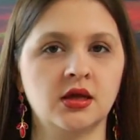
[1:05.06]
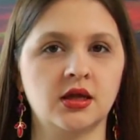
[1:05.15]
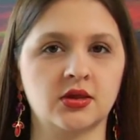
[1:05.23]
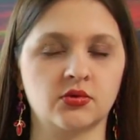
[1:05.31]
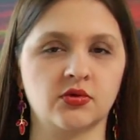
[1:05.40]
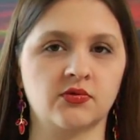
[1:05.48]
and
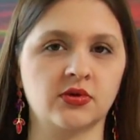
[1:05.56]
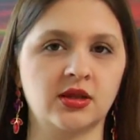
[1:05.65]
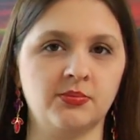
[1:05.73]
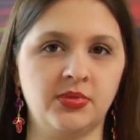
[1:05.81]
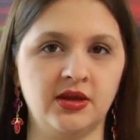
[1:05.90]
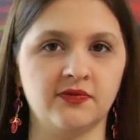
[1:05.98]
sort of really
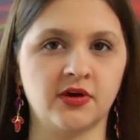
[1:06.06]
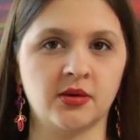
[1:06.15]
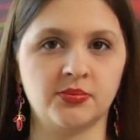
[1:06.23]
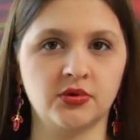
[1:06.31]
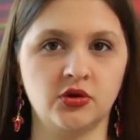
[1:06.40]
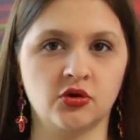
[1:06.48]
beef
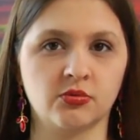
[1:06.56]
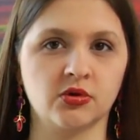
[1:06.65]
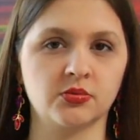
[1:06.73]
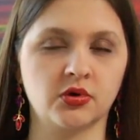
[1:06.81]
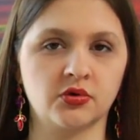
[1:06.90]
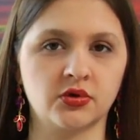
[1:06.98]
up your
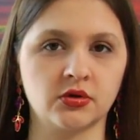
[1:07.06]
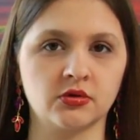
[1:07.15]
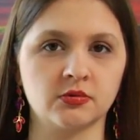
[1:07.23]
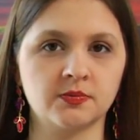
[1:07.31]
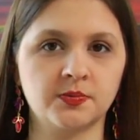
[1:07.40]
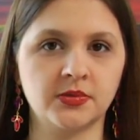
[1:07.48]

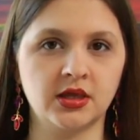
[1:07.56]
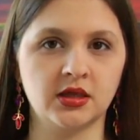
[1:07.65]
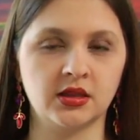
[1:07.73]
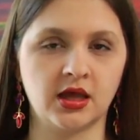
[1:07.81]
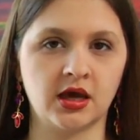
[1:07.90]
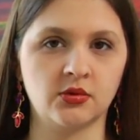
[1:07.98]
proposal in
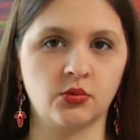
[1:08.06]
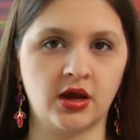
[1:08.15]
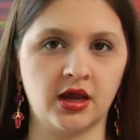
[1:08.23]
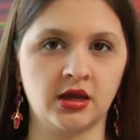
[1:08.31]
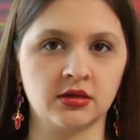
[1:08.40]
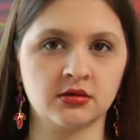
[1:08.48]
that
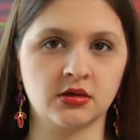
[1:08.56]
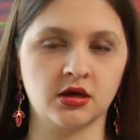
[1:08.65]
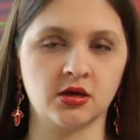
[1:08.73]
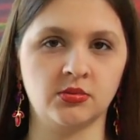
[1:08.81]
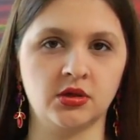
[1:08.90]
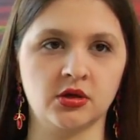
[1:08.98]
way,
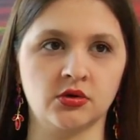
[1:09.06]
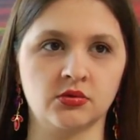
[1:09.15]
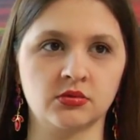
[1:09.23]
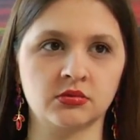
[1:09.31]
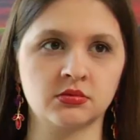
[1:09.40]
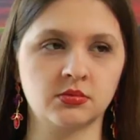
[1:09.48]
um, you know,
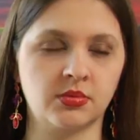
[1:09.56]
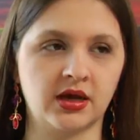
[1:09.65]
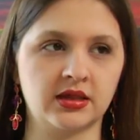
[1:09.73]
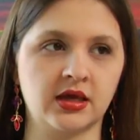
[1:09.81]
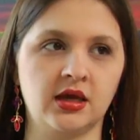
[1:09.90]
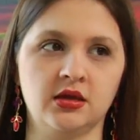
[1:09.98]
by
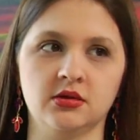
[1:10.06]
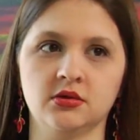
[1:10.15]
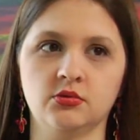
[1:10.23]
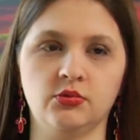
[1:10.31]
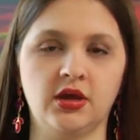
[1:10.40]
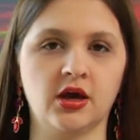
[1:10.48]
saying
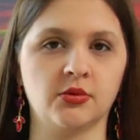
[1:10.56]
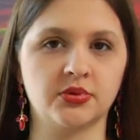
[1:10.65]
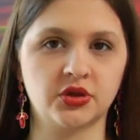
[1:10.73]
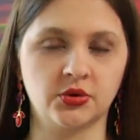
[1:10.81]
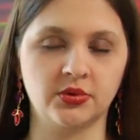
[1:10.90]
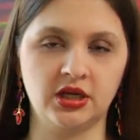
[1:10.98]
we help
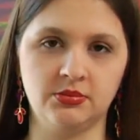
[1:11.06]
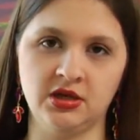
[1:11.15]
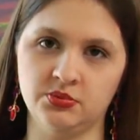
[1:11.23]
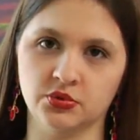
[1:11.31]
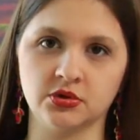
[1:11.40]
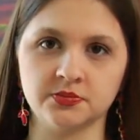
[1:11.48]
so many
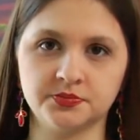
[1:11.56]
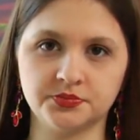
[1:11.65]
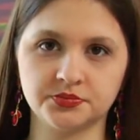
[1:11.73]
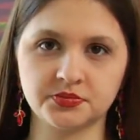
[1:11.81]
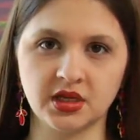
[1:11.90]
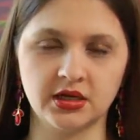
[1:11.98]
people,
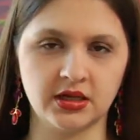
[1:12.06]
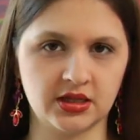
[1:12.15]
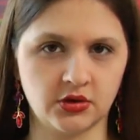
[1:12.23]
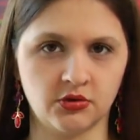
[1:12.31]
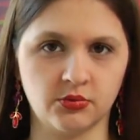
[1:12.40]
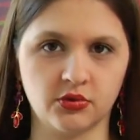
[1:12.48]
it is
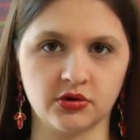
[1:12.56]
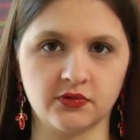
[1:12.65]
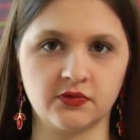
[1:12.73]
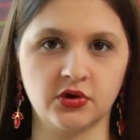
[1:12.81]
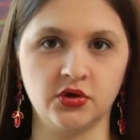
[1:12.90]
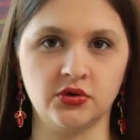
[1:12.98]
so important
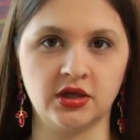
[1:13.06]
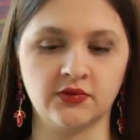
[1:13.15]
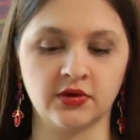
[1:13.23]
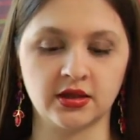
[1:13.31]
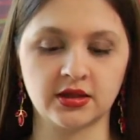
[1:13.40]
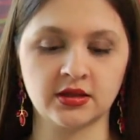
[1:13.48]
for you to give
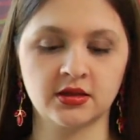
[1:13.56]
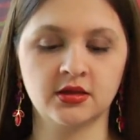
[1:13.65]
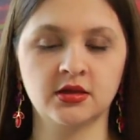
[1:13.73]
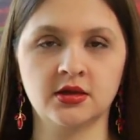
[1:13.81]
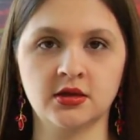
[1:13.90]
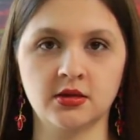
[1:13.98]
us
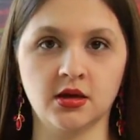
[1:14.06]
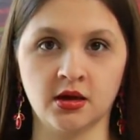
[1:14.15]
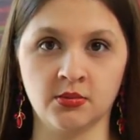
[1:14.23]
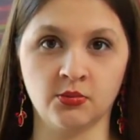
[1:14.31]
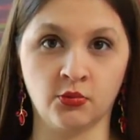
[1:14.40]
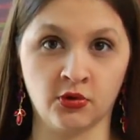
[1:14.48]

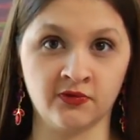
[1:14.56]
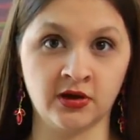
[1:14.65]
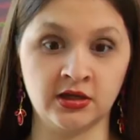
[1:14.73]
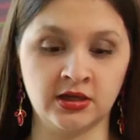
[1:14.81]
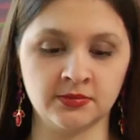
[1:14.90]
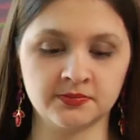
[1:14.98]
um, more
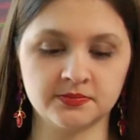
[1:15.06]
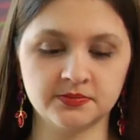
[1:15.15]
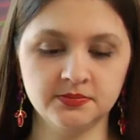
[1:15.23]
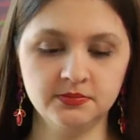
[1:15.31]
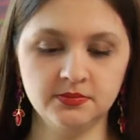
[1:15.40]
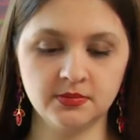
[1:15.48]
funding.
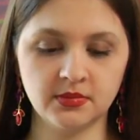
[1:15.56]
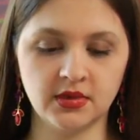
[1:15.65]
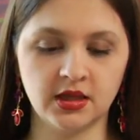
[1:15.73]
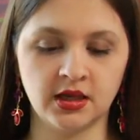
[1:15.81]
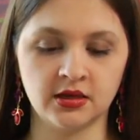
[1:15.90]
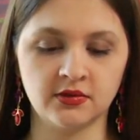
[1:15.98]

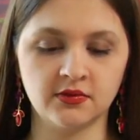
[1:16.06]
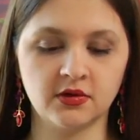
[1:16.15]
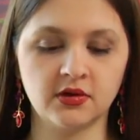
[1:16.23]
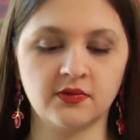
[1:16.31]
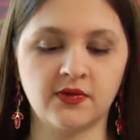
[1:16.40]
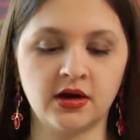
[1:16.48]
And
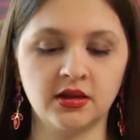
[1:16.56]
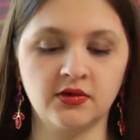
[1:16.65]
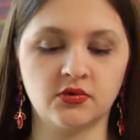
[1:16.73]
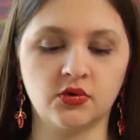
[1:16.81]
finally, of